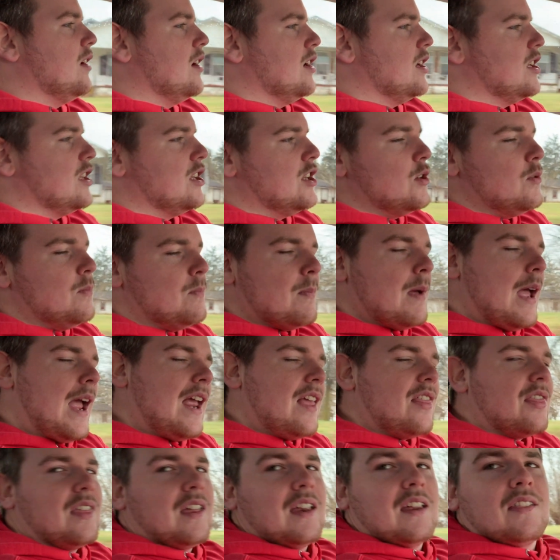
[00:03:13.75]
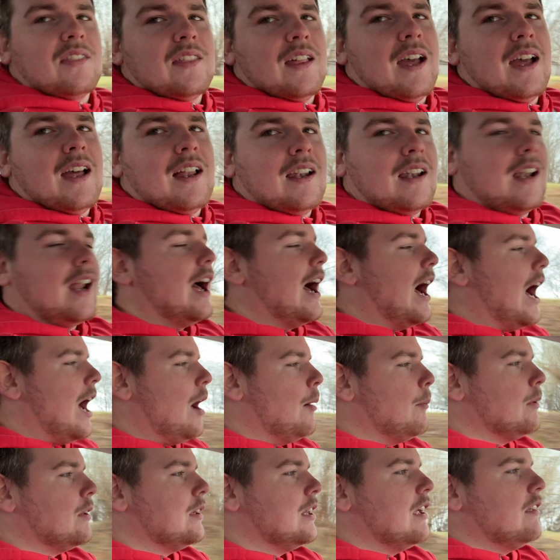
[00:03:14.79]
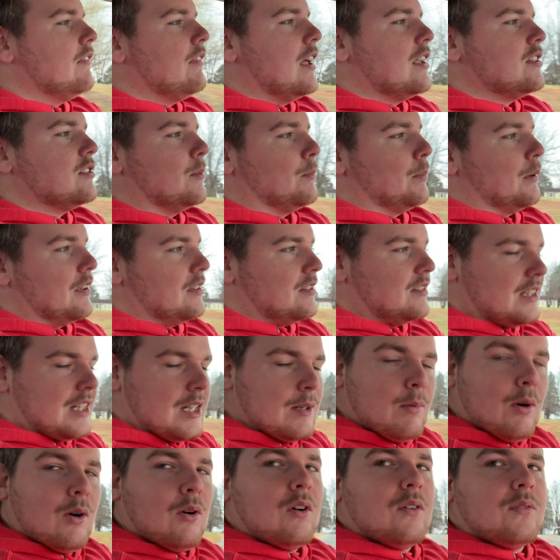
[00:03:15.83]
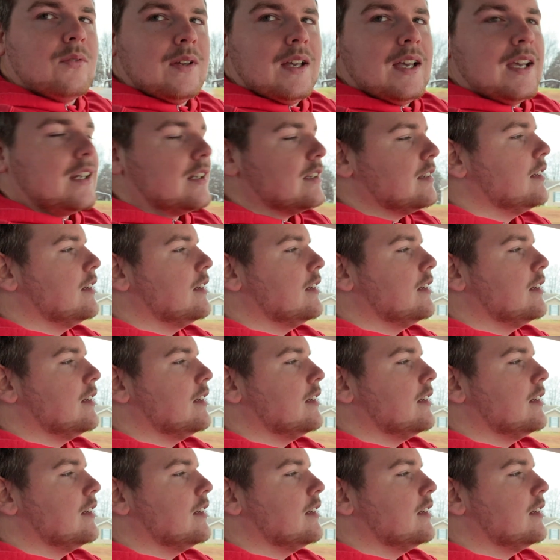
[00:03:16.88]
You may think that. I believe that's a placebo effect.